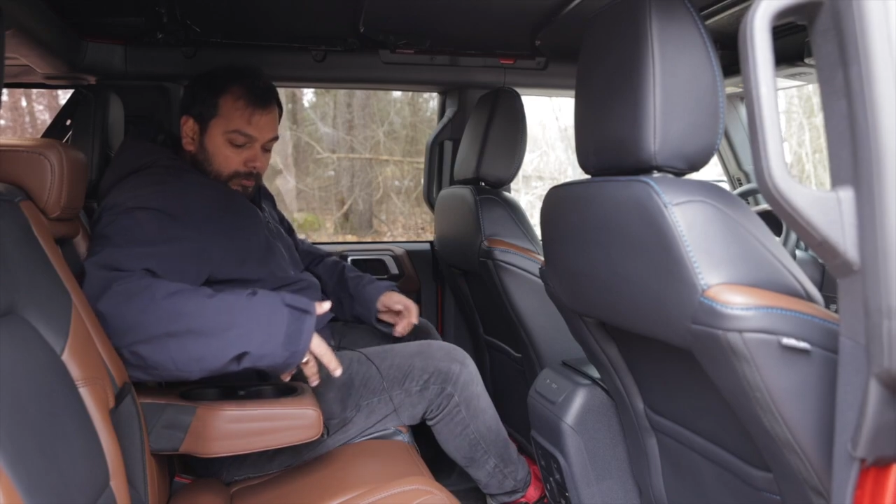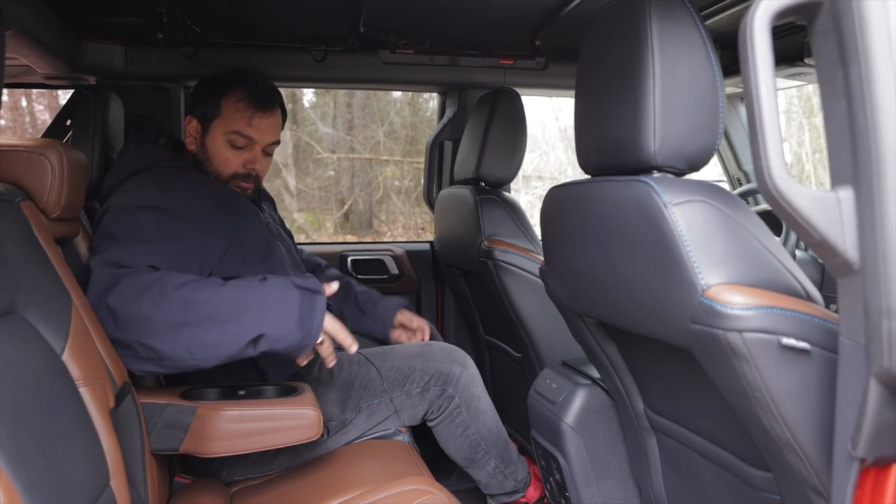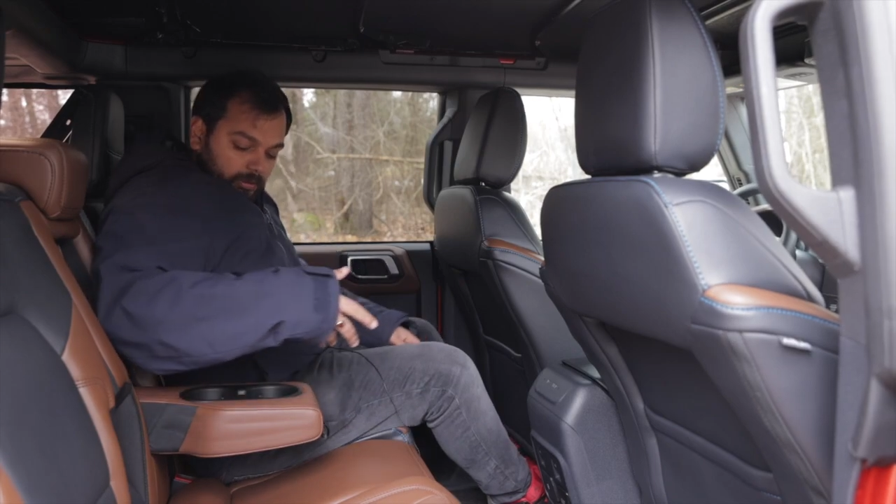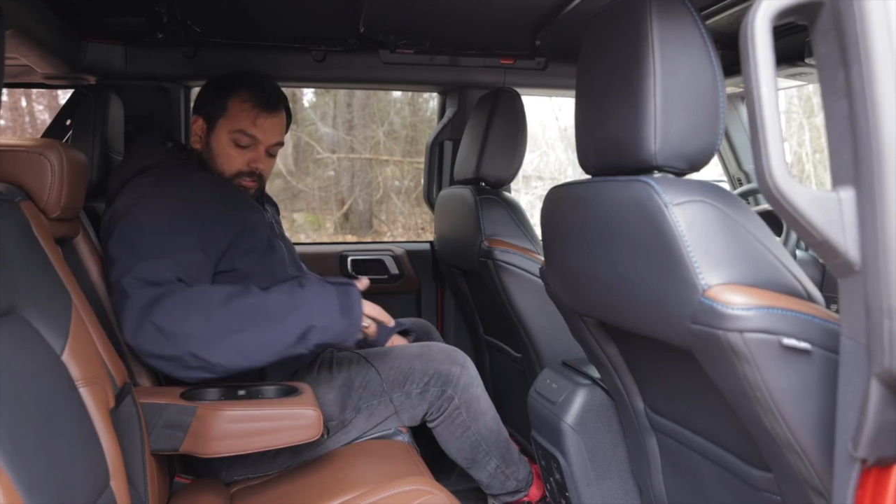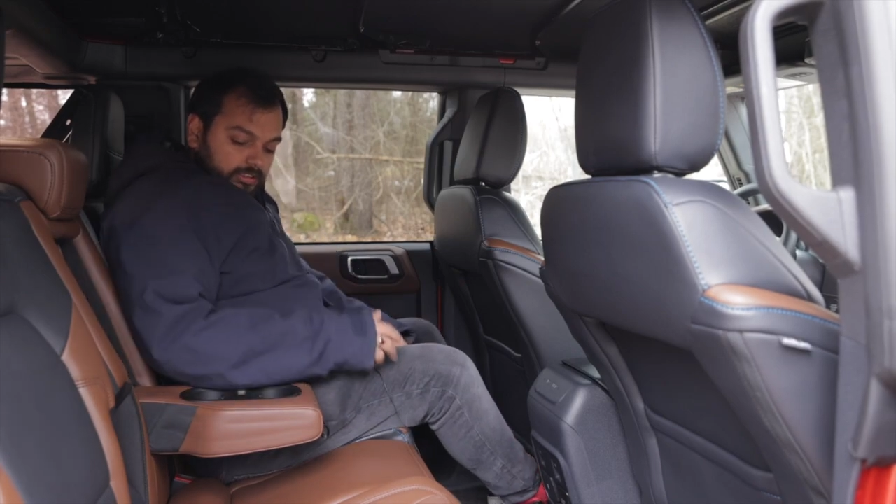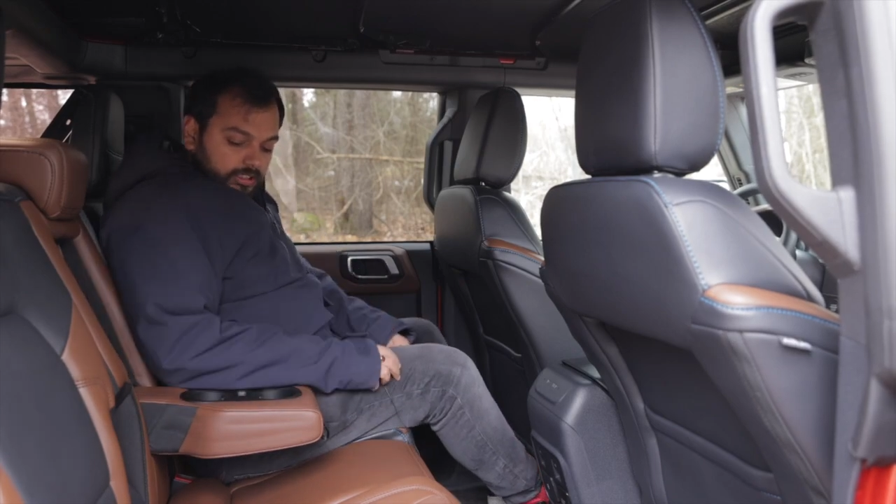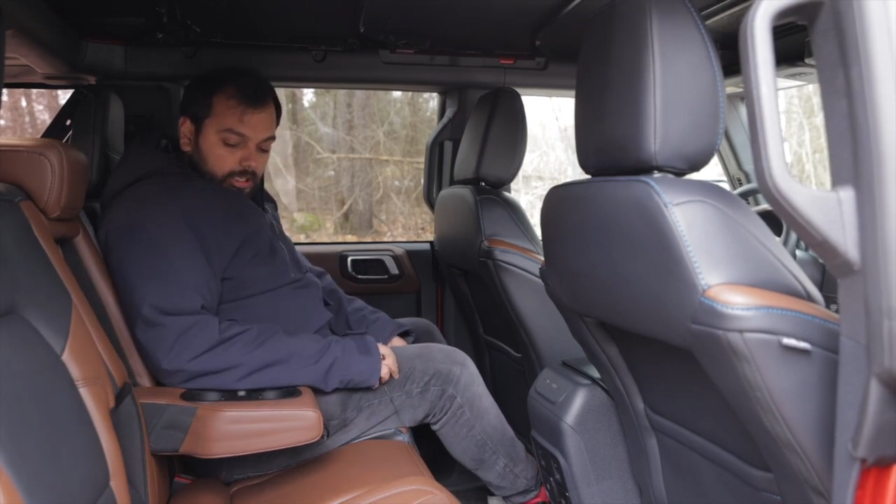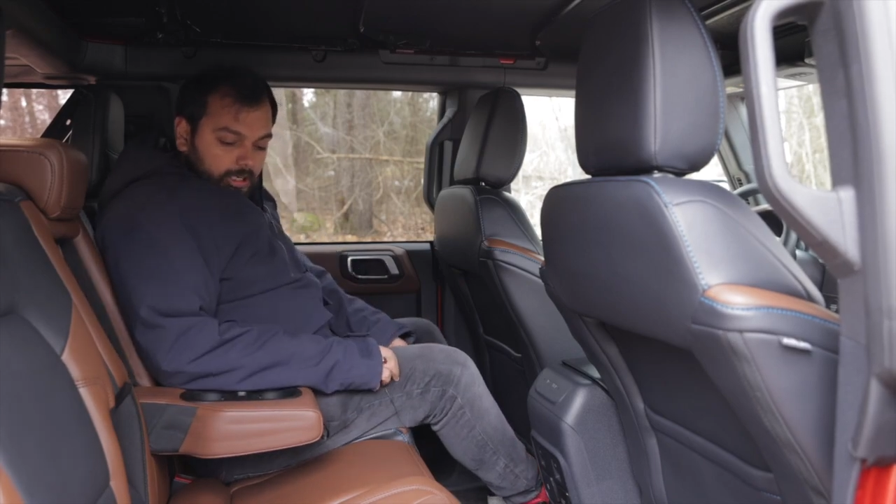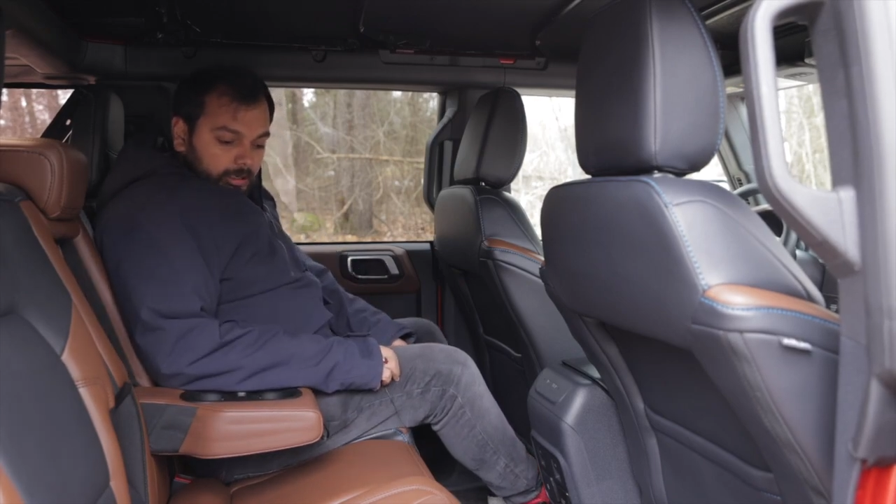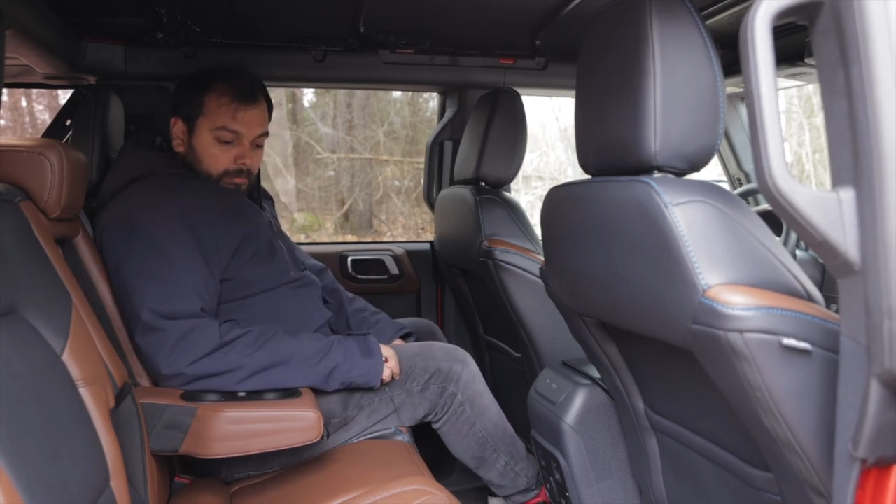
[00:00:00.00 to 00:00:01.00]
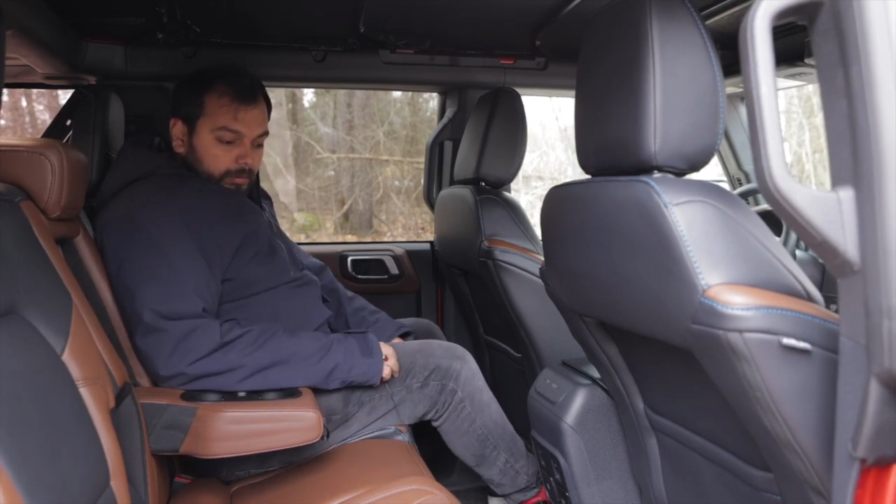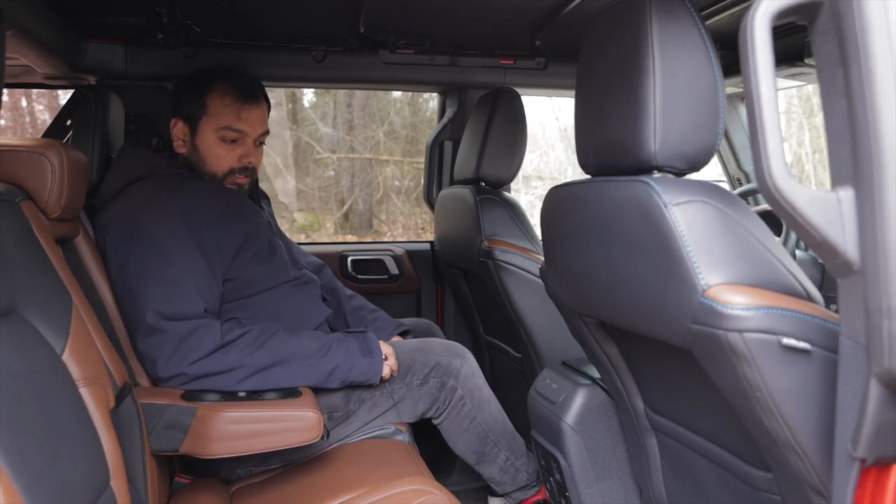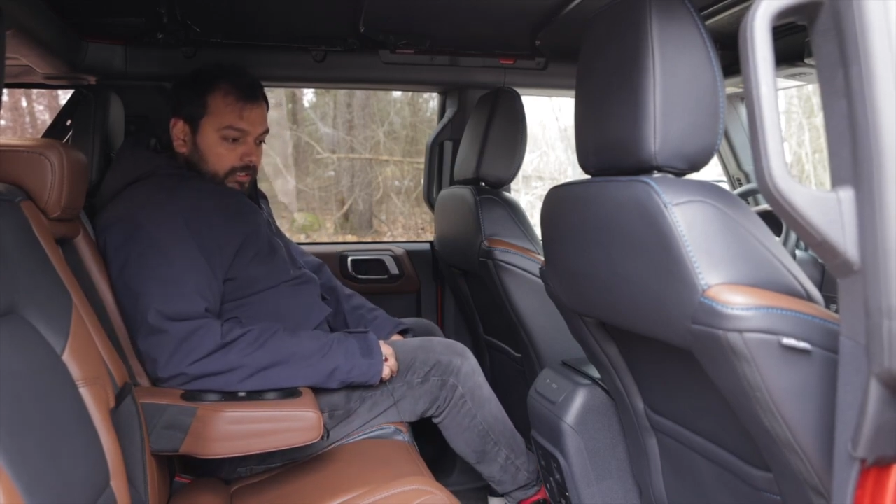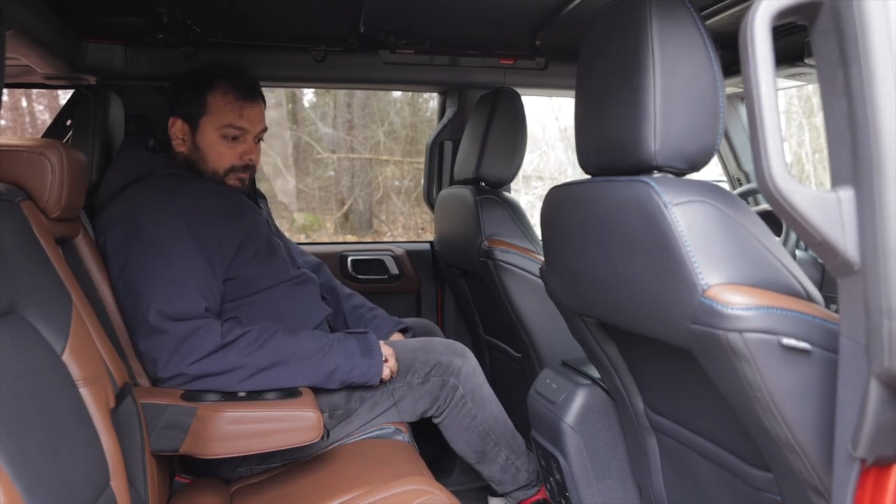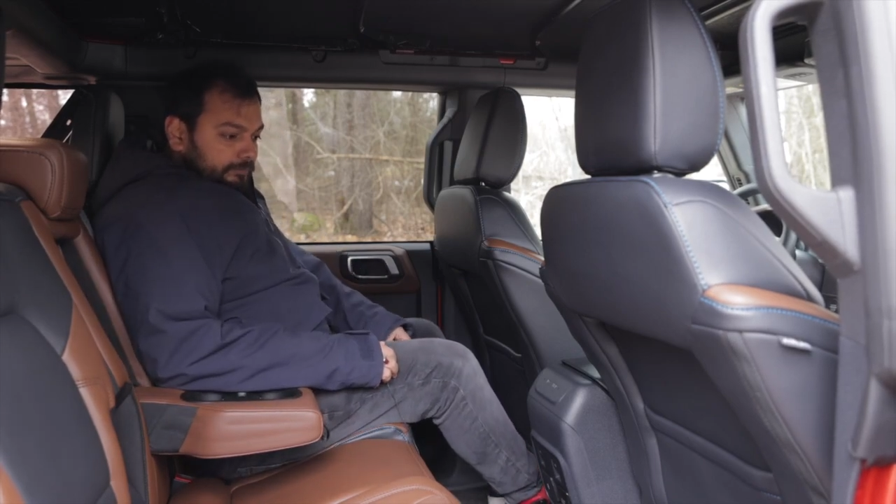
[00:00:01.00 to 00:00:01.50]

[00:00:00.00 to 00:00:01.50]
holders but